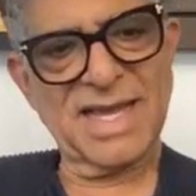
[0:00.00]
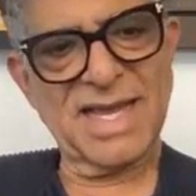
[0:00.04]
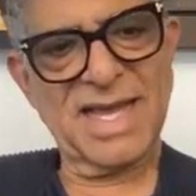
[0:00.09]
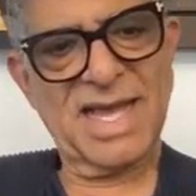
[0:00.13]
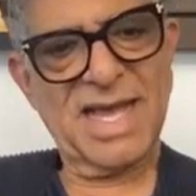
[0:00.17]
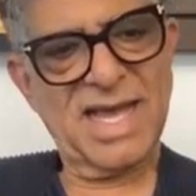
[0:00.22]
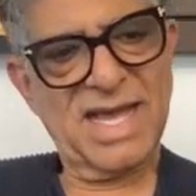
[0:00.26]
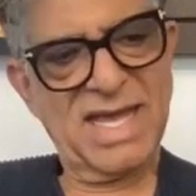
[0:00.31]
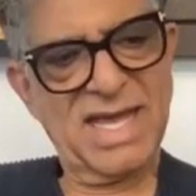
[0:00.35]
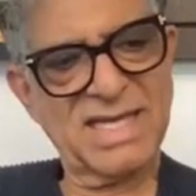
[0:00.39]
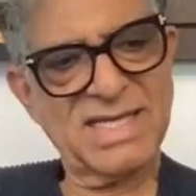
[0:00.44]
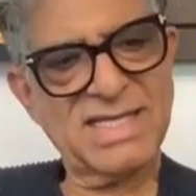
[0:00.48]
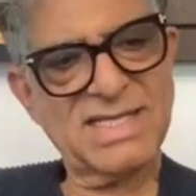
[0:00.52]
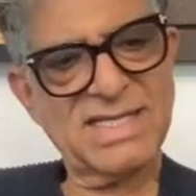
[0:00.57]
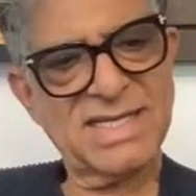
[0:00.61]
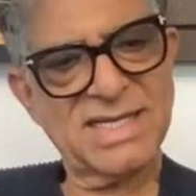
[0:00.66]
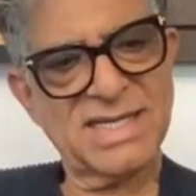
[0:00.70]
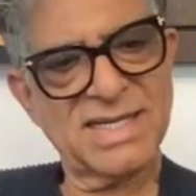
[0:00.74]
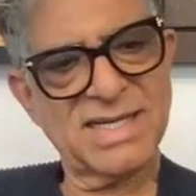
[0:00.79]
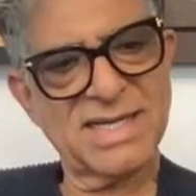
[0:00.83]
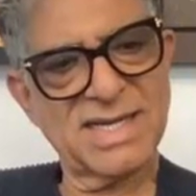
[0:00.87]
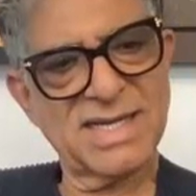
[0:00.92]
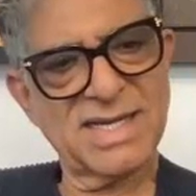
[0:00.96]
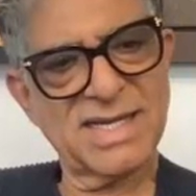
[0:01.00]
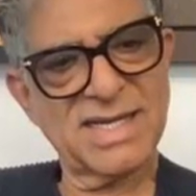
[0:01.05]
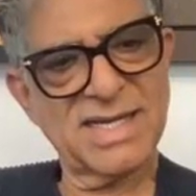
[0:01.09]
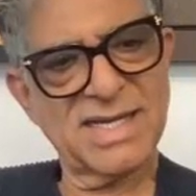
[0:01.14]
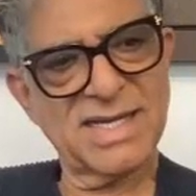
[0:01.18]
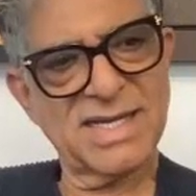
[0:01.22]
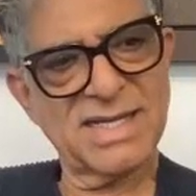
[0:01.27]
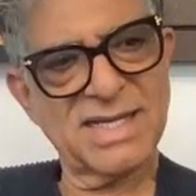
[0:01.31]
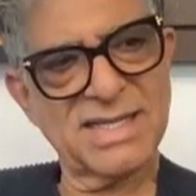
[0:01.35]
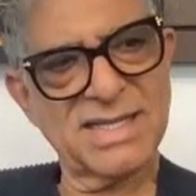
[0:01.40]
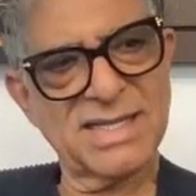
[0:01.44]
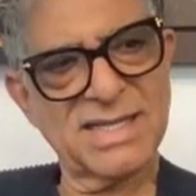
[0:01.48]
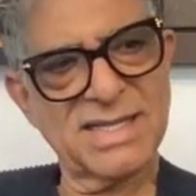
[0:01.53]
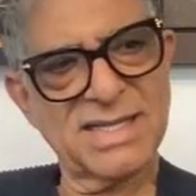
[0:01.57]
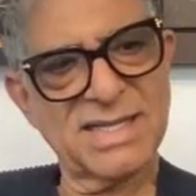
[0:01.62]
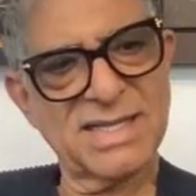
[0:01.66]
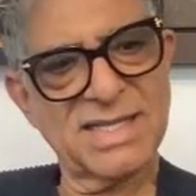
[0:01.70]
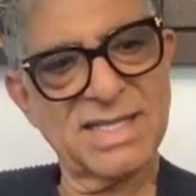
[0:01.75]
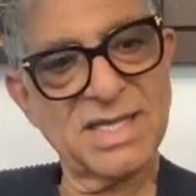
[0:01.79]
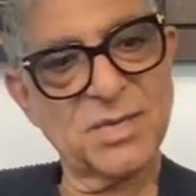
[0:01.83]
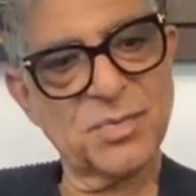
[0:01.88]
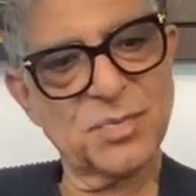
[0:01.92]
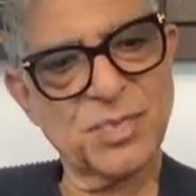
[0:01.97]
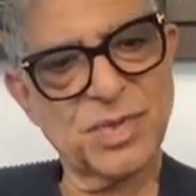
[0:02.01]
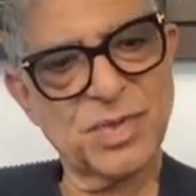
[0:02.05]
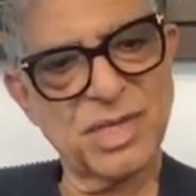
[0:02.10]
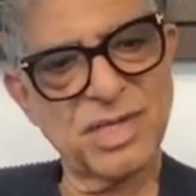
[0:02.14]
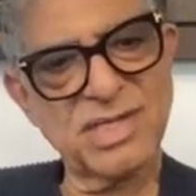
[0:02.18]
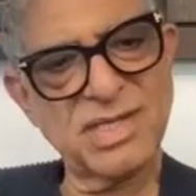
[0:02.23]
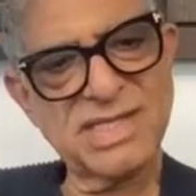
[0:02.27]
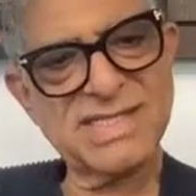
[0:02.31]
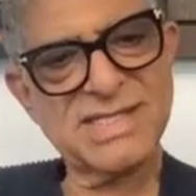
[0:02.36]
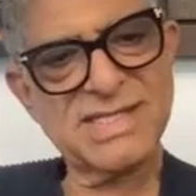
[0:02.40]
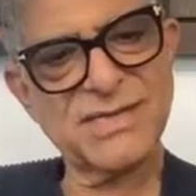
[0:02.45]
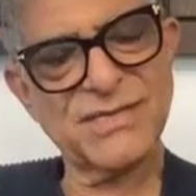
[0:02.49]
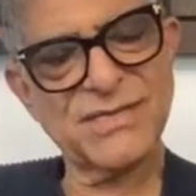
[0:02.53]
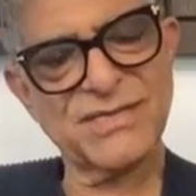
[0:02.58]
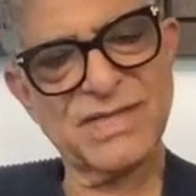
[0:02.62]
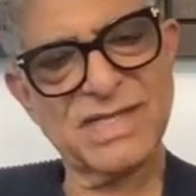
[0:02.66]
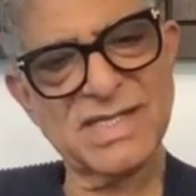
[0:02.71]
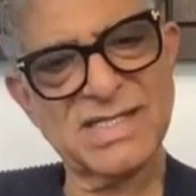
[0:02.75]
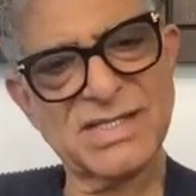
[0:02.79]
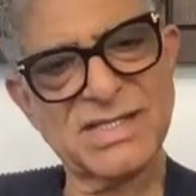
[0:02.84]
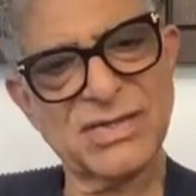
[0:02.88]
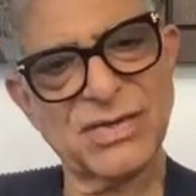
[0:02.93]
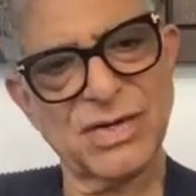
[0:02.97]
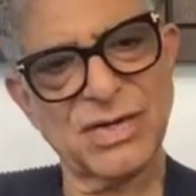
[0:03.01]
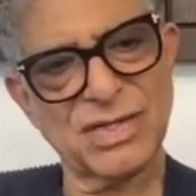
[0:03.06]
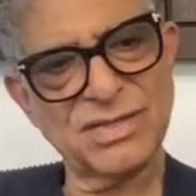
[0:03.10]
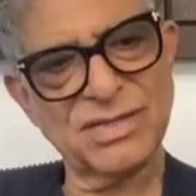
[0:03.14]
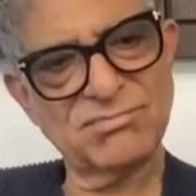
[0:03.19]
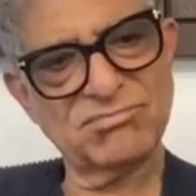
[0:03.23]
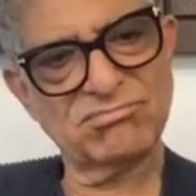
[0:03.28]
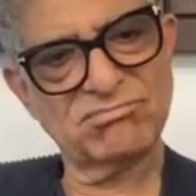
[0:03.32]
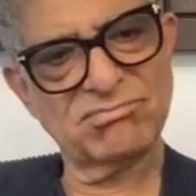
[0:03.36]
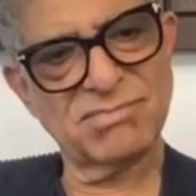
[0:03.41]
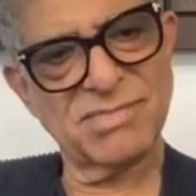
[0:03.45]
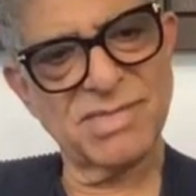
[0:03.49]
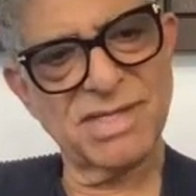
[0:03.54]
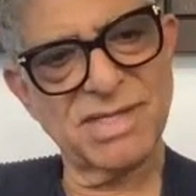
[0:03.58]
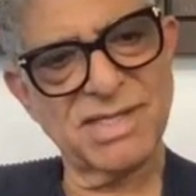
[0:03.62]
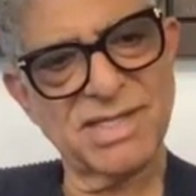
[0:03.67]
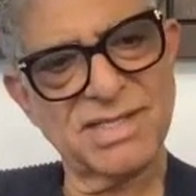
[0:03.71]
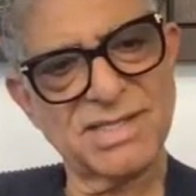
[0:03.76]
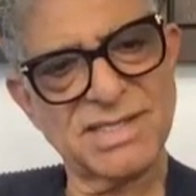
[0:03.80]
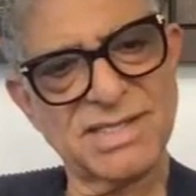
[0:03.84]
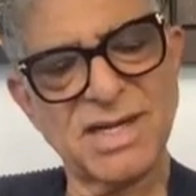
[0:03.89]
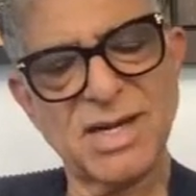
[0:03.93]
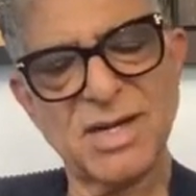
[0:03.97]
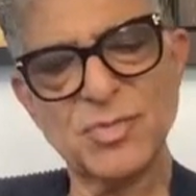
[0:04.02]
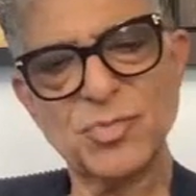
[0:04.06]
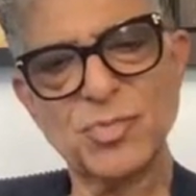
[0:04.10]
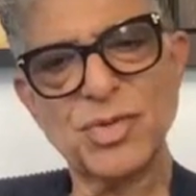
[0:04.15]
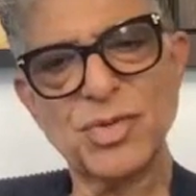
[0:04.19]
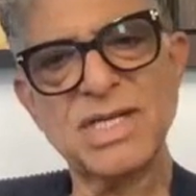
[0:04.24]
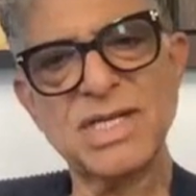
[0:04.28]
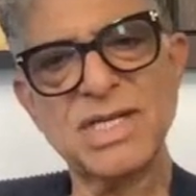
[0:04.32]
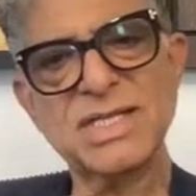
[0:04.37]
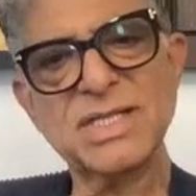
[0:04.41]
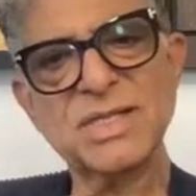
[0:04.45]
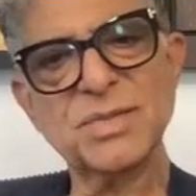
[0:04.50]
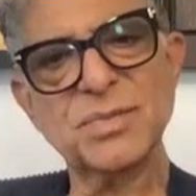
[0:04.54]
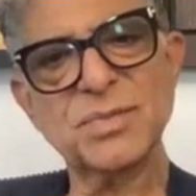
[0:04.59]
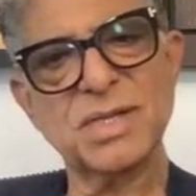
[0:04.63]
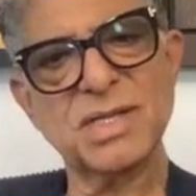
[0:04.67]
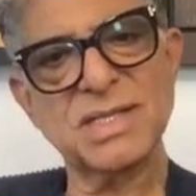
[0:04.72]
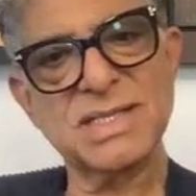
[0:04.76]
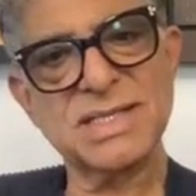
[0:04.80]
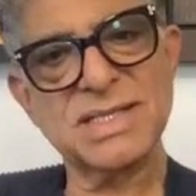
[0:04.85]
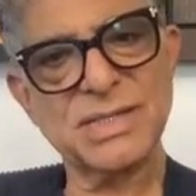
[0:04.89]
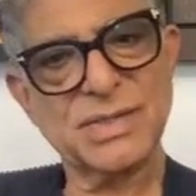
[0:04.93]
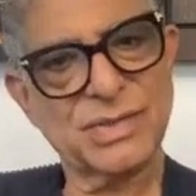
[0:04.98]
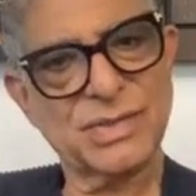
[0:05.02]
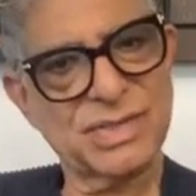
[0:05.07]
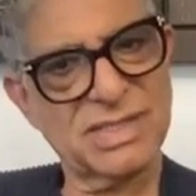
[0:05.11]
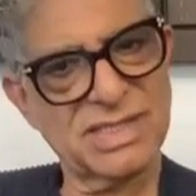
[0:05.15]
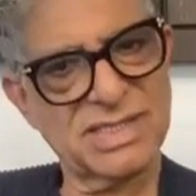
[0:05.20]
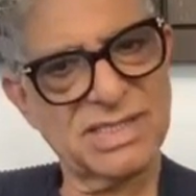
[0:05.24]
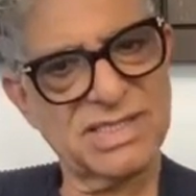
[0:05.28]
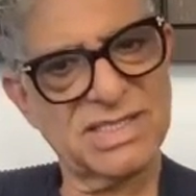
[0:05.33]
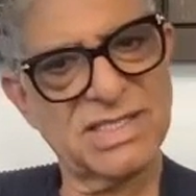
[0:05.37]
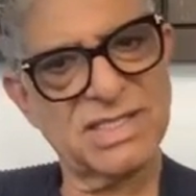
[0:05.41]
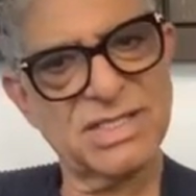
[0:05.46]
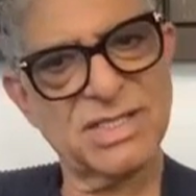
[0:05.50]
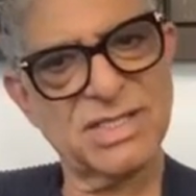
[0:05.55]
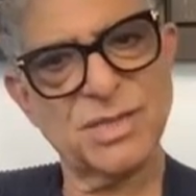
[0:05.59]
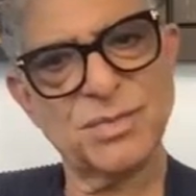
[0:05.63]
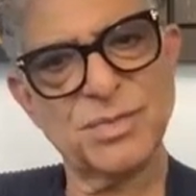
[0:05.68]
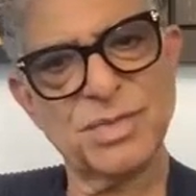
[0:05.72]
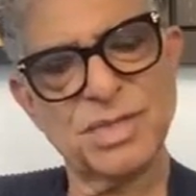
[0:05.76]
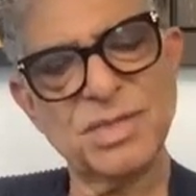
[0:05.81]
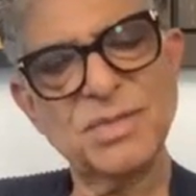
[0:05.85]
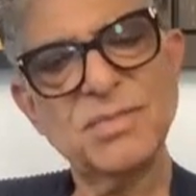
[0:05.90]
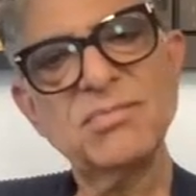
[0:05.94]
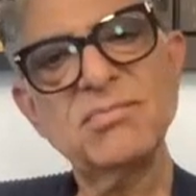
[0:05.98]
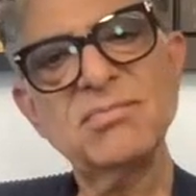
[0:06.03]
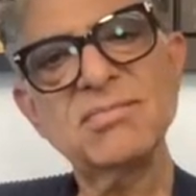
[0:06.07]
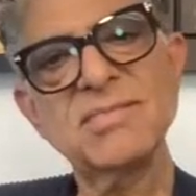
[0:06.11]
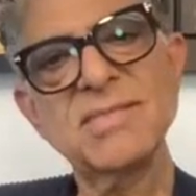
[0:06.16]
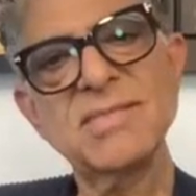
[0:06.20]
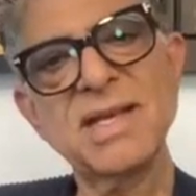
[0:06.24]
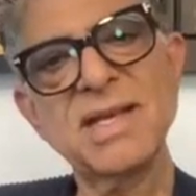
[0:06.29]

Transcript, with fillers: And the appearance of this thought is unpredictable, so it is determined